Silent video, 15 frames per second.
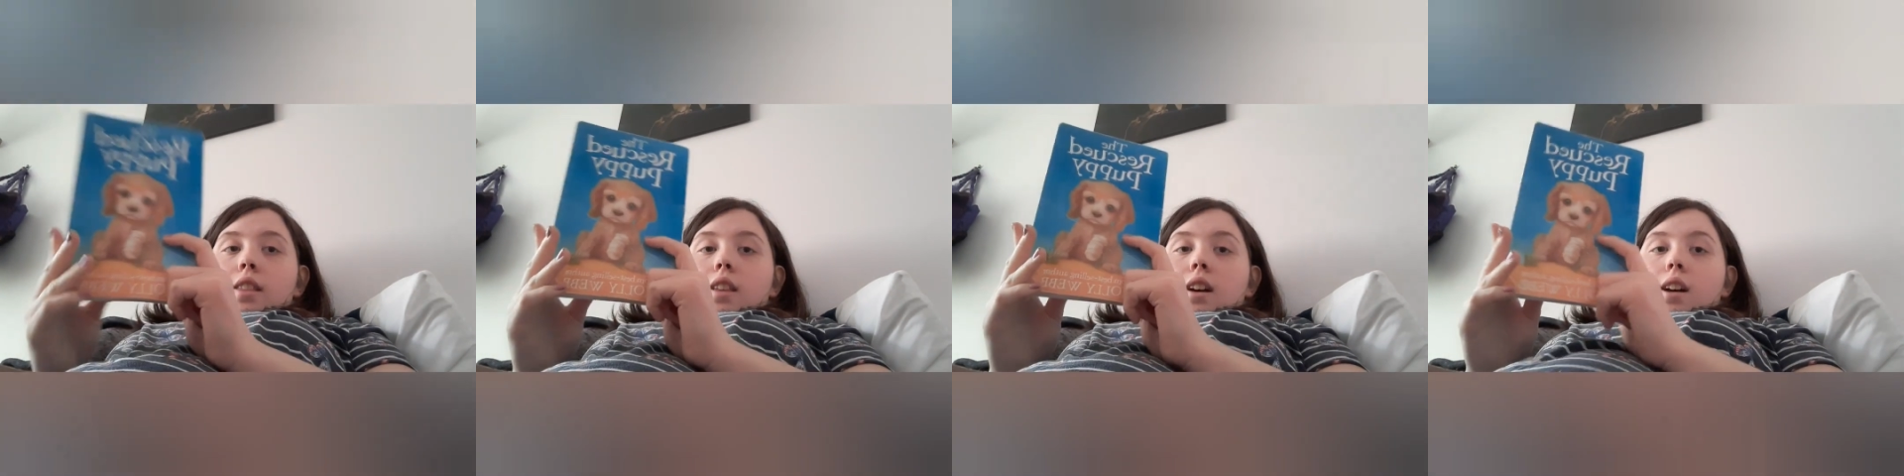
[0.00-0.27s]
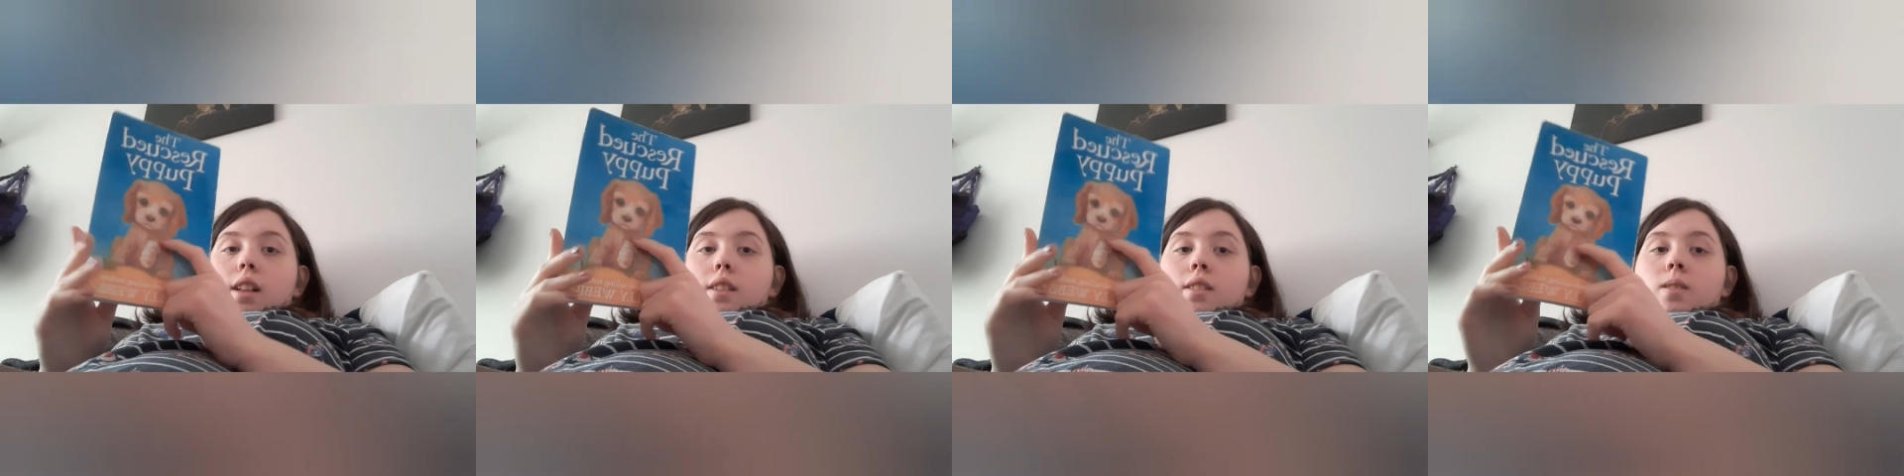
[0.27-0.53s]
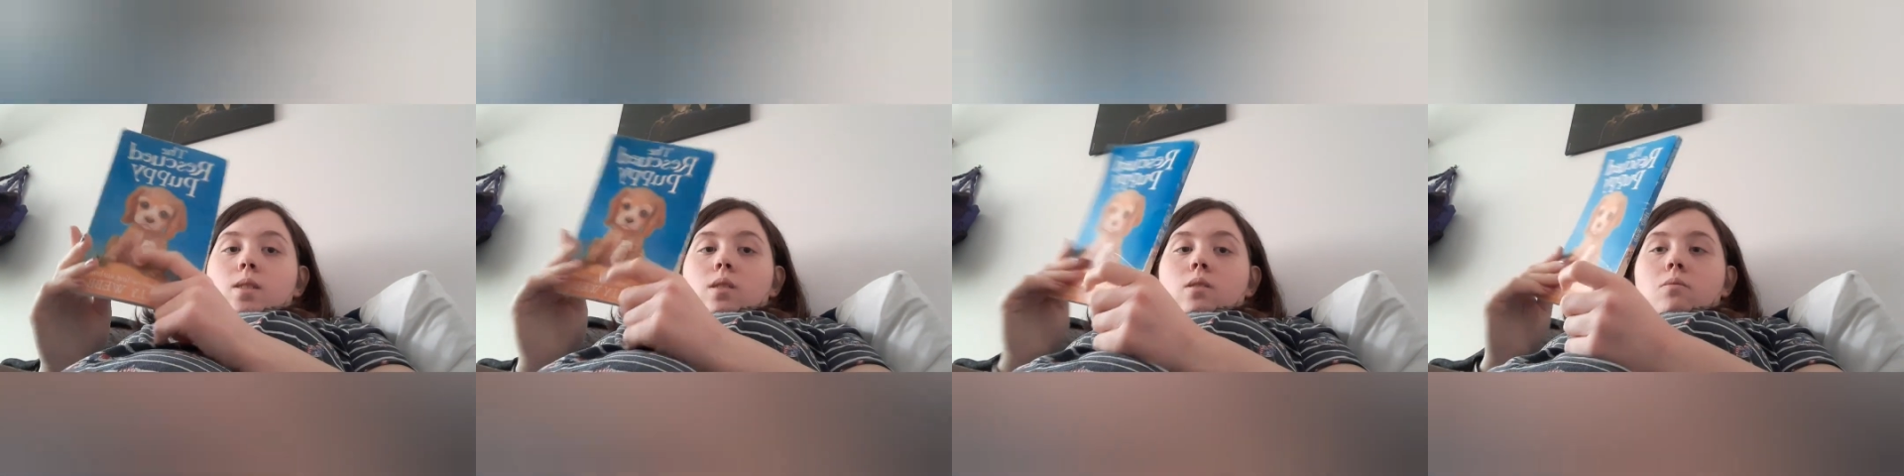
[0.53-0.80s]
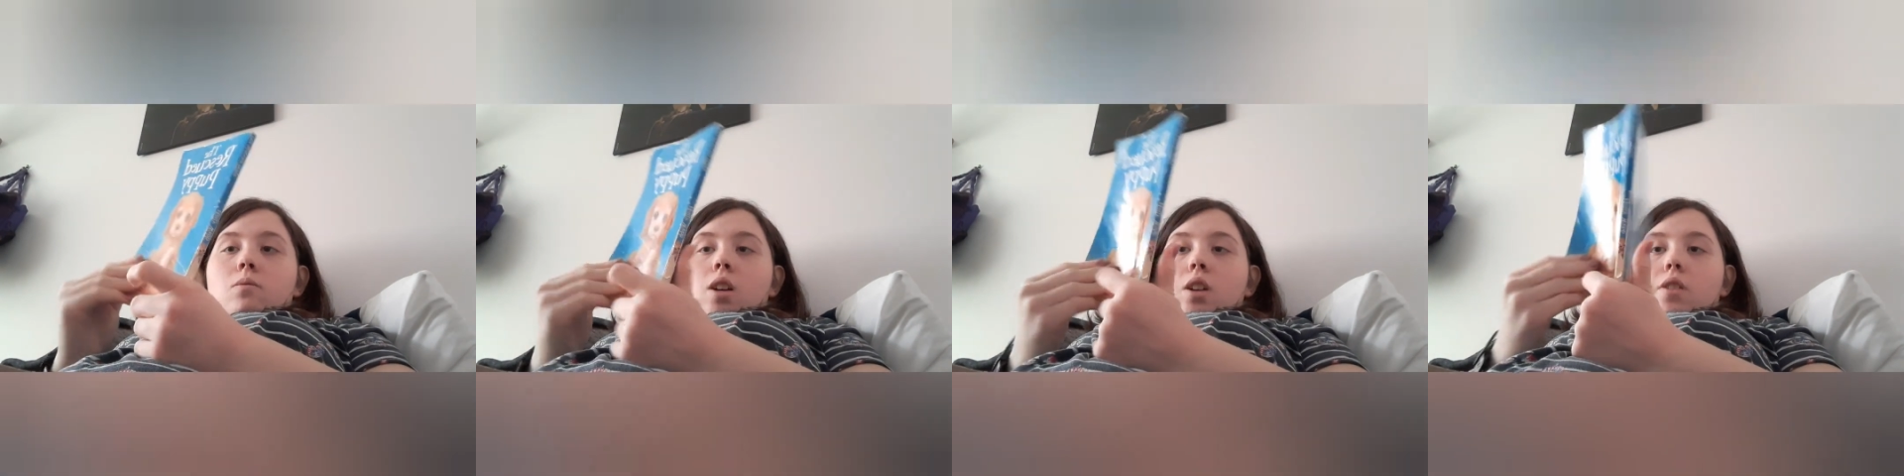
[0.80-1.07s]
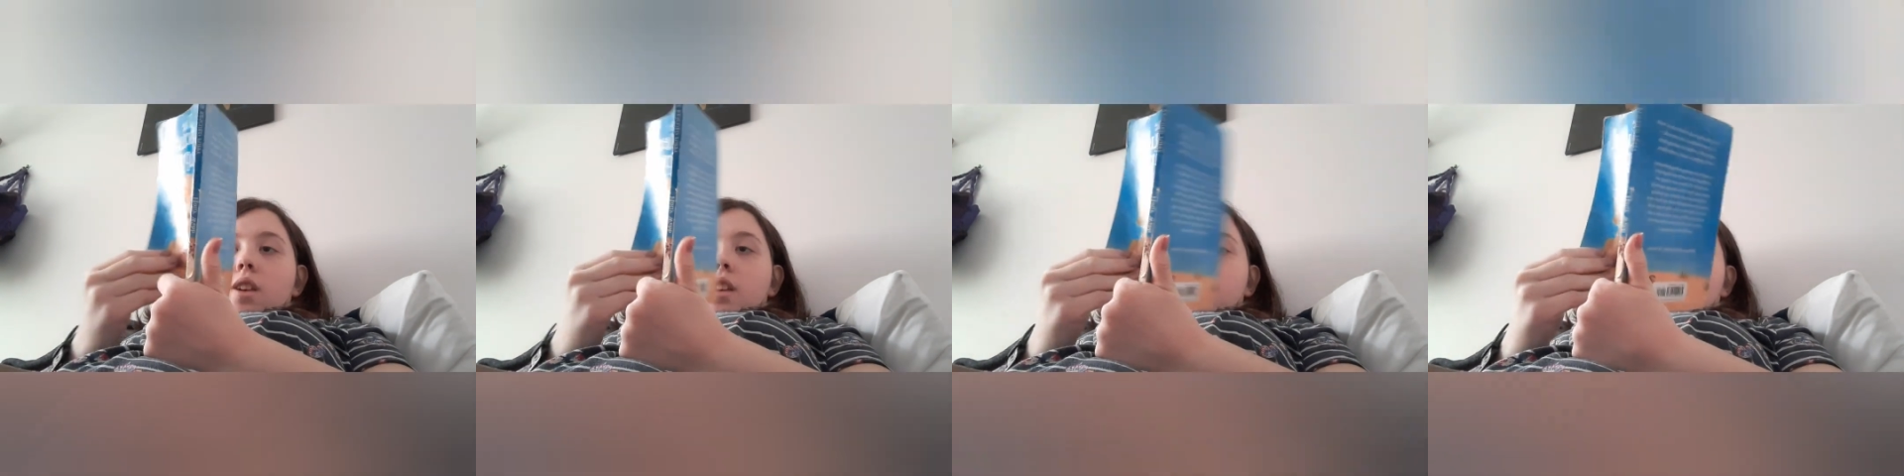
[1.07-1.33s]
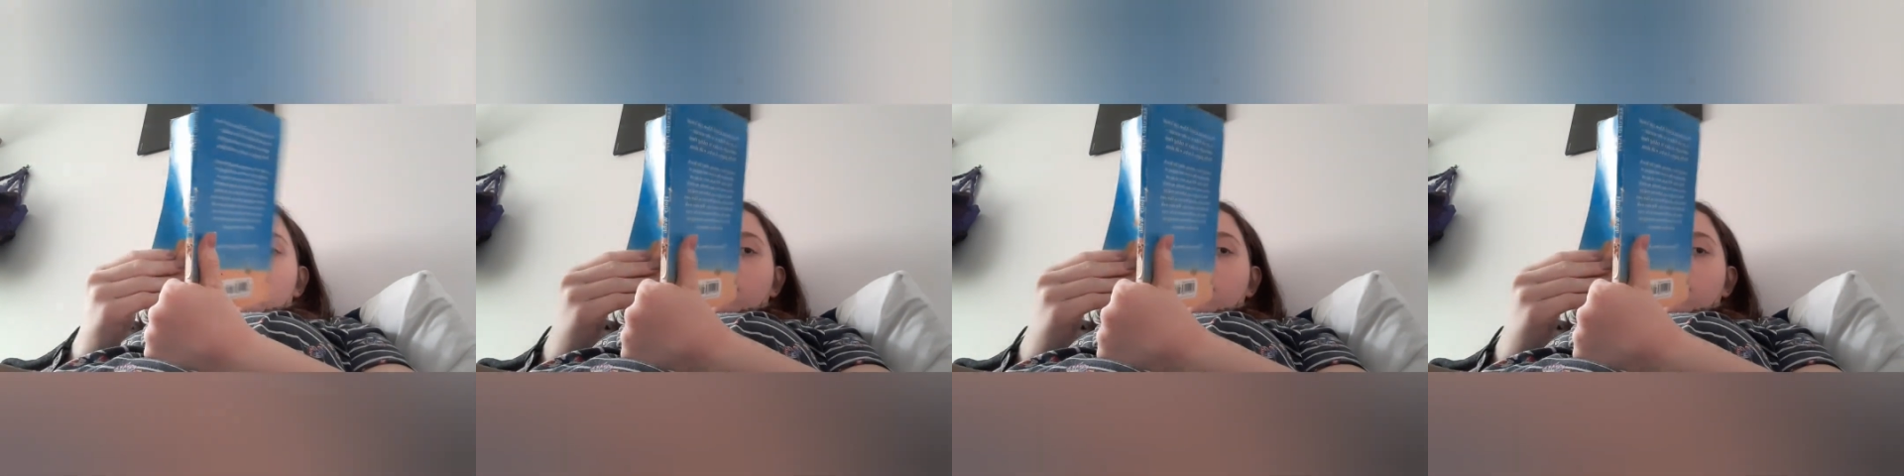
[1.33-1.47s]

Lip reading: that's how it is.